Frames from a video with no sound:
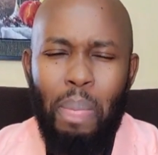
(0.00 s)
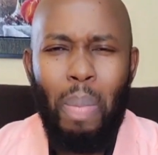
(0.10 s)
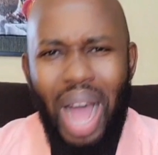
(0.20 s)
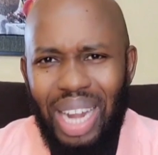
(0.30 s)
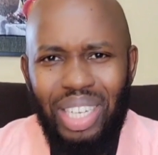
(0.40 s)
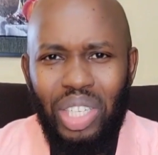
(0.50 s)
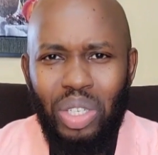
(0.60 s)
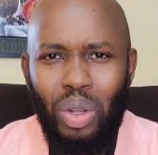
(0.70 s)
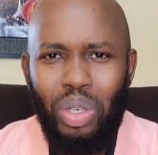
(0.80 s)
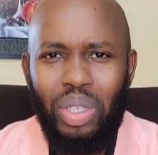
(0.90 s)
A man
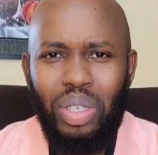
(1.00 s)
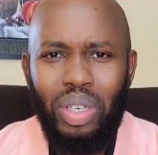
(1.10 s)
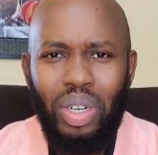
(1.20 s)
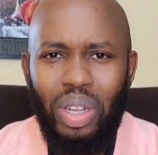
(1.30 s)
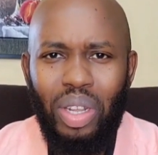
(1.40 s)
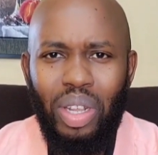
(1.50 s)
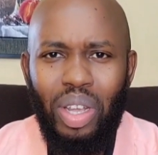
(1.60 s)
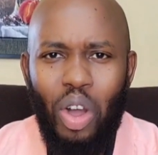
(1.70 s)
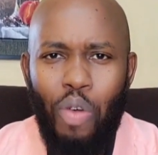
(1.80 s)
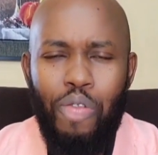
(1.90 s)
is not
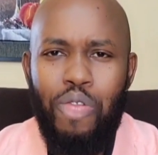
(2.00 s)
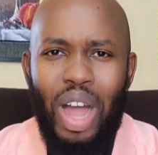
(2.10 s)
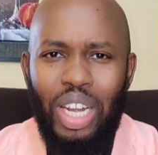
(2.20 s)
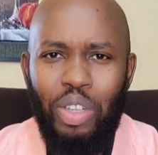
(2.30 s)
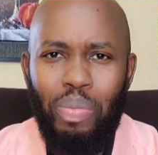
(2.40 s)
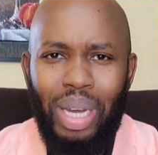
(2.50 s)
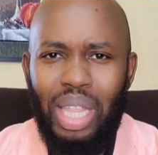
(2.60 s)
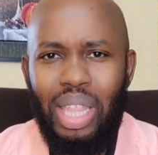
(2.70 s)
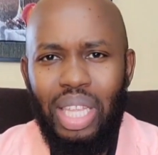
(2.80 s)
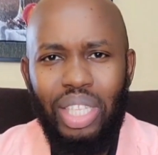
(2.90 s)
of value by
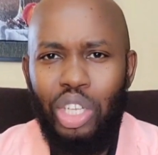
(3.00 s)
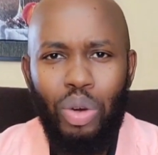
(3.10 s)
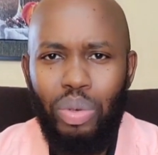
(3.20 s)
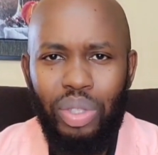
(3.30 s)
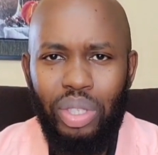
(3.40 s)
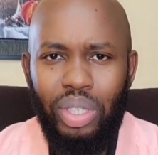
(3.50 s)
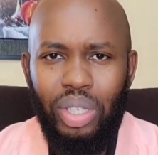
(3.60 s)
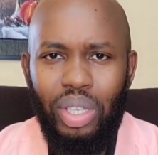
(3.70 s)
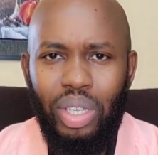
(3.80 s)
the things he owns.